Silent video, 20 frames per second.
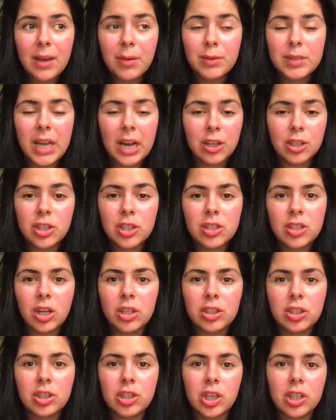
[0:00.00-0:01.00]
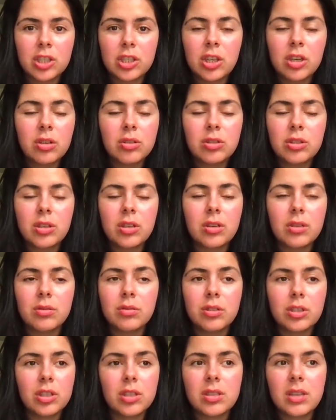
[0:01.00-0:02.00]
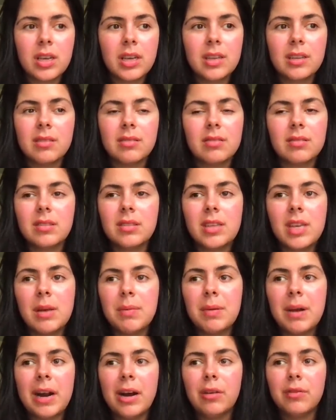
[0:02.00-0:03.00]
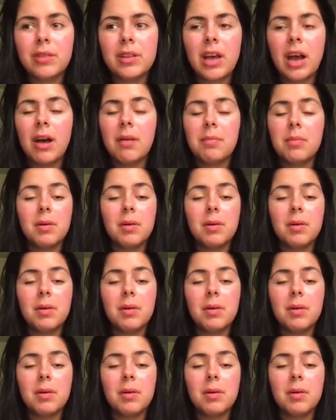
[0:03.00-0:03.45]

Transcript: It was actually such a shit show, so just like keep an eye out for that.